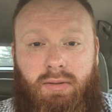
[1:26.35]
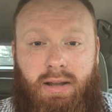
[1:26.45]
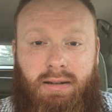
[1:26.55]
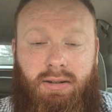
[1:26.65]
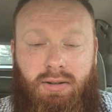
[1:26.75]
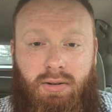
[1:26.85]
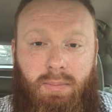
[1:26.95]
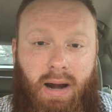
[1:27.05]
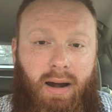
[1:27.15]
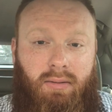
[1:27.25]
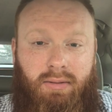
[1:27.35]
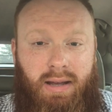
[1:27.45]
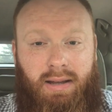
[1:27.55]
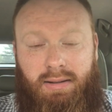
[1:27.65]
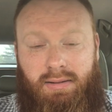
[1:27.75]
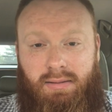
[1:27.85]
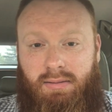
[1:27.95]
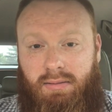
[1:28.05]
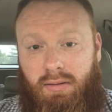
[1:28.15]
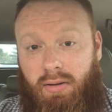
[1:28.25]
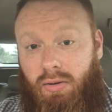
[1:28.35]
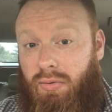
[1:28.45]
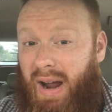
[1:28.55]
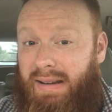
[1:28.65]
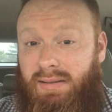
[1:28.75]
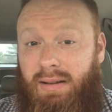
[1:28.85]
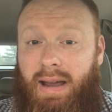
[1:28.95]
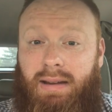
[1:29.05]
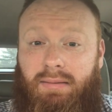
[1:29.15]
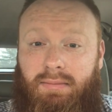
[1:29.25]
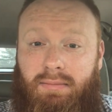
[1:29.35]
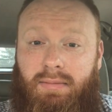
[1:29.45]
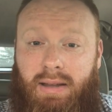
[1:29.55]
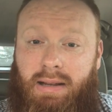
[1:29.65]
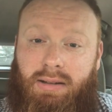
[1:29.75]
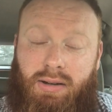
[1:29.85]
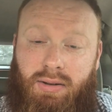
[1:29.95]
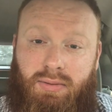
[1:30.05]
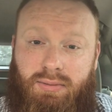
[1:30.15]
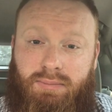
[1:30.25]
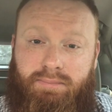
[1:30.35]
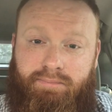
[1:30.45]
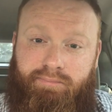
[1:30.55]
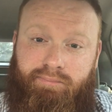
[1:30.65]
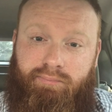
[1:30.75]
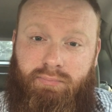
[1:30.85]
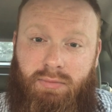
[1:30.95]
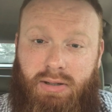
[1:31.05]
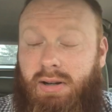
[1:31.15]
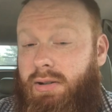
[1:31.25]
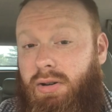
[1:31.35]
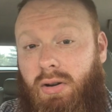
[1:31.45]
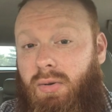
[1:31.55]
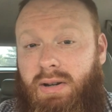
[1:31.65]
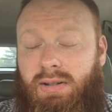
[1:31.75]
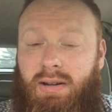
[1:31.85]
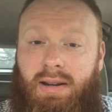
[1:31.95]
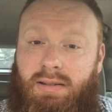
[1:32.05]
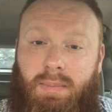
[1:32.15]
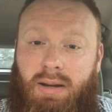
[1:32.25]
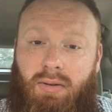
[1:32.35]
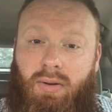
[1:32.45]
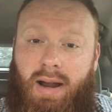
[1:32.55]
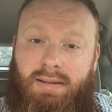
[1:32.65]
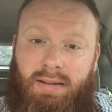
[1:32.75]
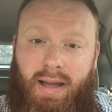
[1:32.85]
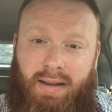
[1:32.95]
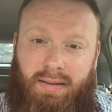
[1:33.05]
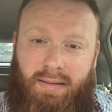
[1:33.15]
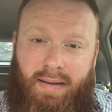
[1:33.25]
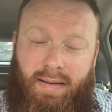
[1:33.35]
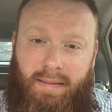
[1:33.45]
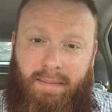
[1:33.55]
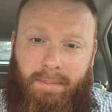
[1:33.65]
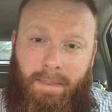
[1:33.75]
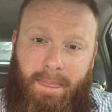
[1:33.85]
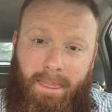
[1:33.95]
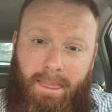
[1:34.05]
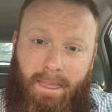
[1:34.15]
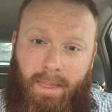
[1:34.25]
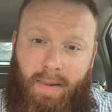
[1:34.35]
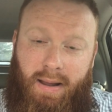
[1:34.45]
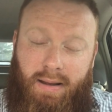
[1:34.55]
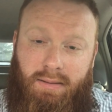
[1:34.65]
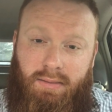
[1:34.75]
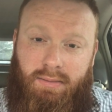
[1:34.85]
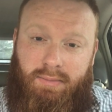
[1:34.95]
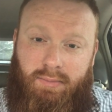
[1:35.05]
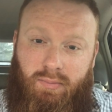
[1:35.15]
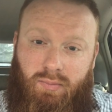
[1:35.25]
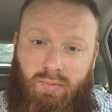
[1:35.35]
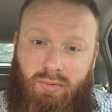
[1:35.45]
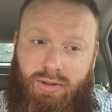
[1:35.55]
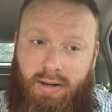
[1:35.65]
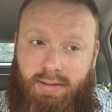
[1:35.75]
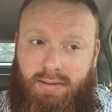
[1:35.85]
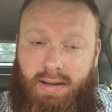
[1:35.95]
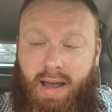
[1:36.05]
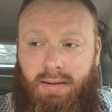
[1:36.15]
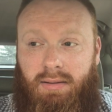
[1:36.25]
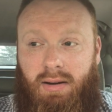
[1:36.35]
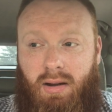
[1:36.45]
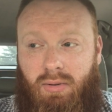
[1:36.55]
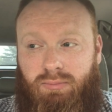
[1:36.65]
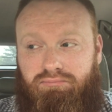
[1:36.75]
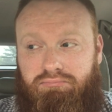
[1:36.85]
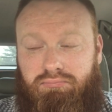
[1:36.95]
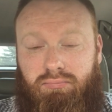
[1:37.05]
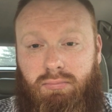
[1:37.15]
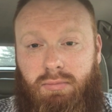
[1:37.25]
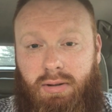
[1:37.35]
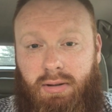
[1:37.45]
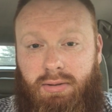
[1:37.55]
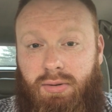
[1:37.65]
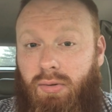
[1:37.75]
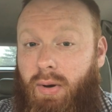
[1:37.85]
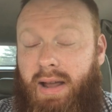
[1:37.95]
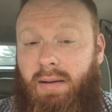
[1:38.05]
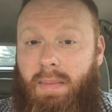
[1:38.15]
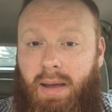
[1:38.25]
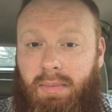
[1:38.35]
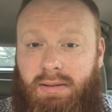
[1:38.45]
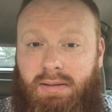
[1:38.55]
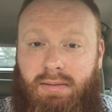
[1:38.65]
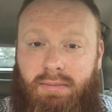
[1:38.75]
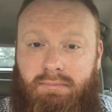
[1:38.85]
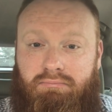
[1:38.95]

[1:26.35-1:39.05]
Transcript: thing to do. But I don't think it's the Christ-like thing to do. Just because you're a Christian doesn't mean you're Christ-like. And Jesus said, you know, there are two great commandments.